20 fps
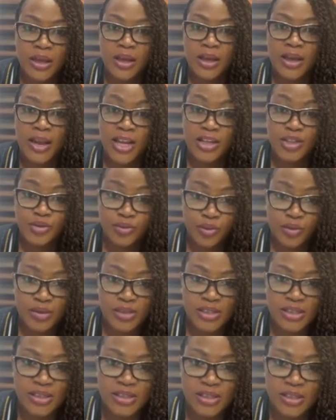cash
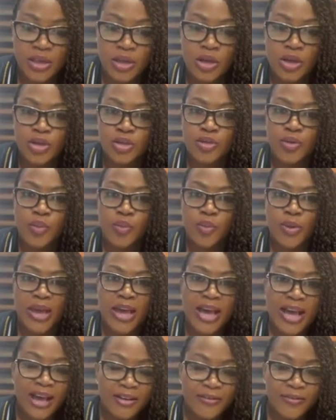courses, so we
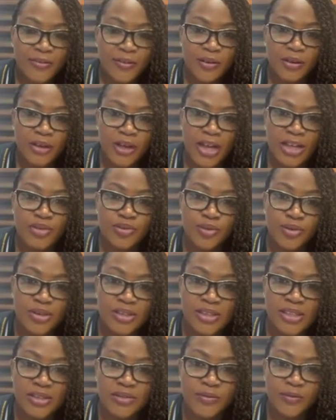have cash
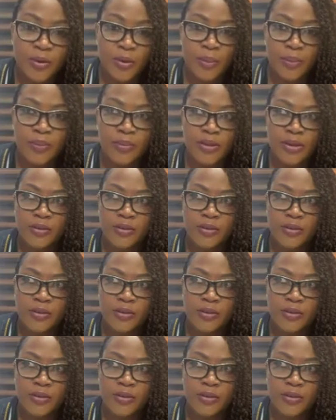courses from